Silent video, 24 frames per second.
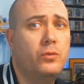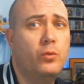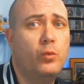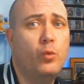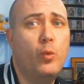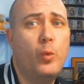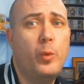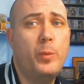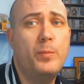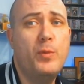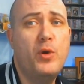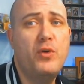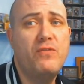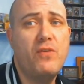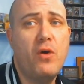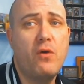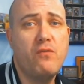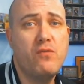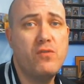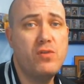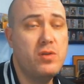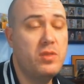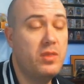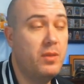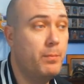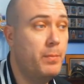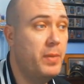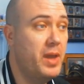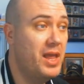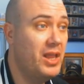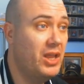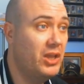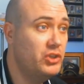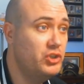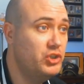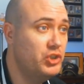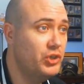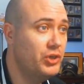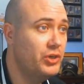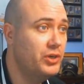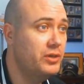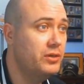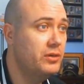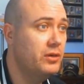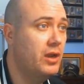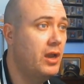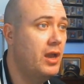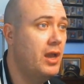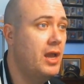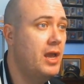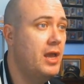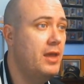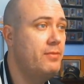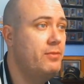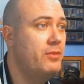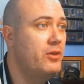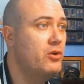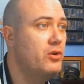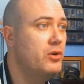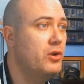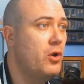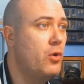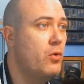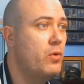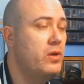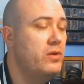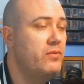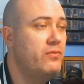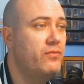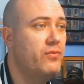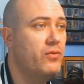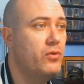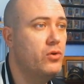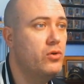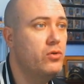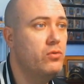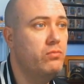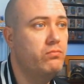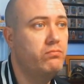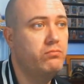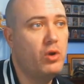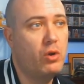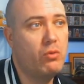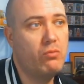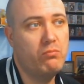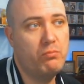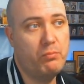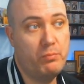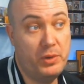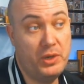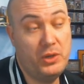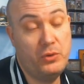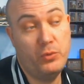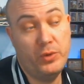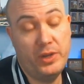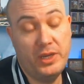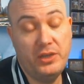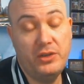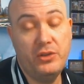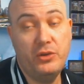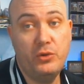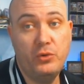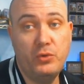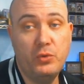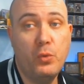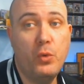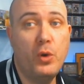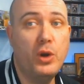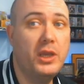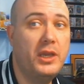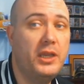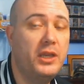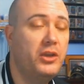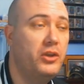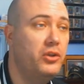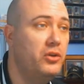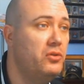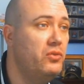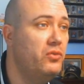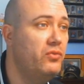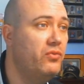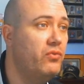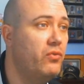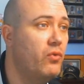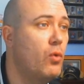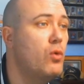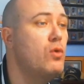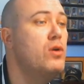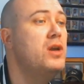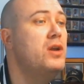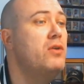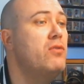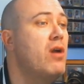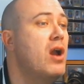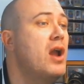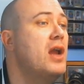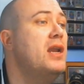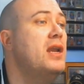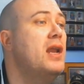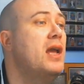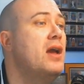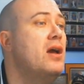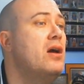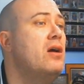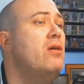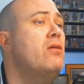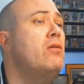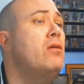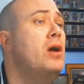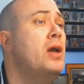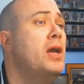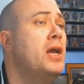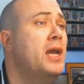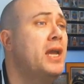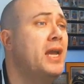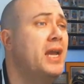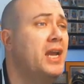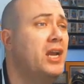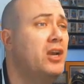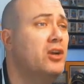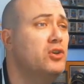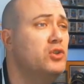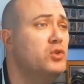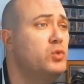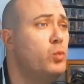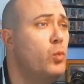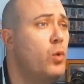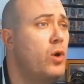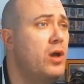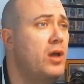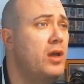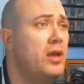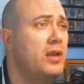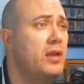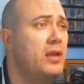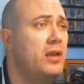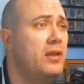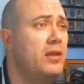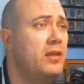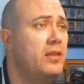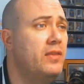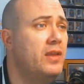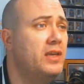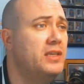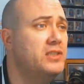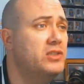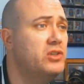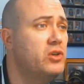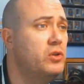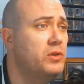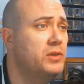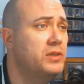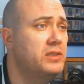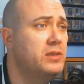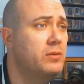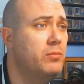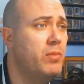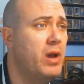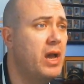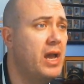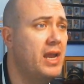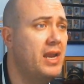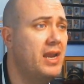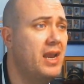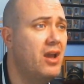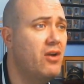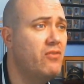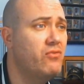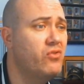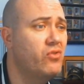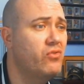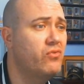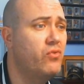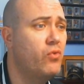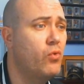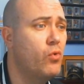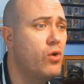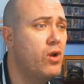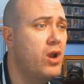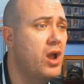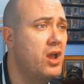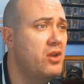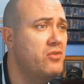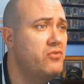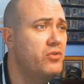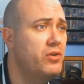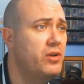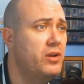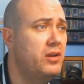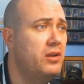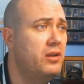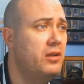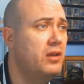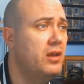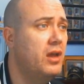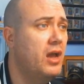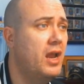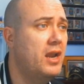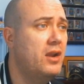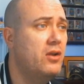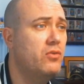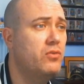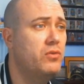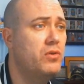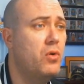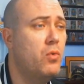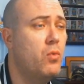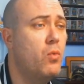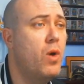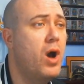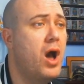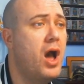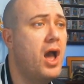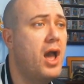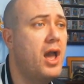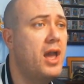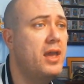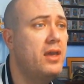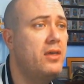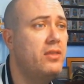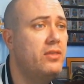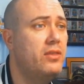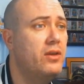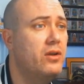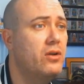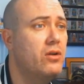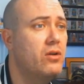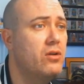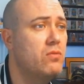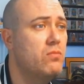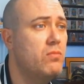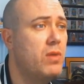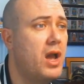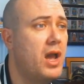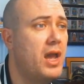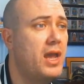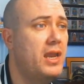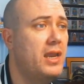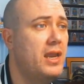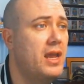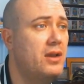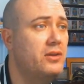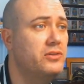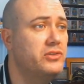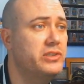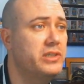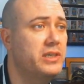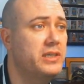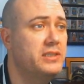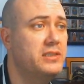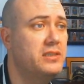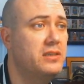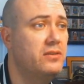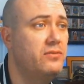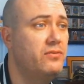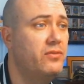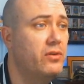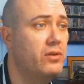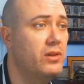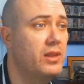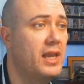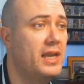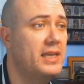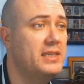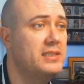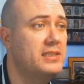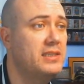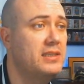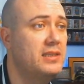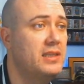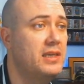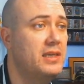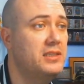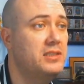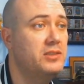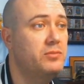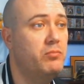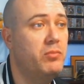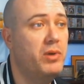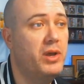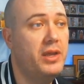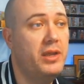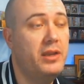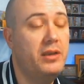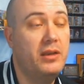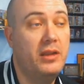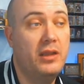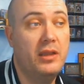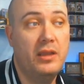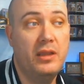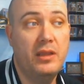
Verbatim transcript: When we move over to the Bellinger, uh, they're going for between two twenty and two forty right now. Here's one that sold as a buy it now for four hundred. I don't know why. Their buy it nows listed for less than this, but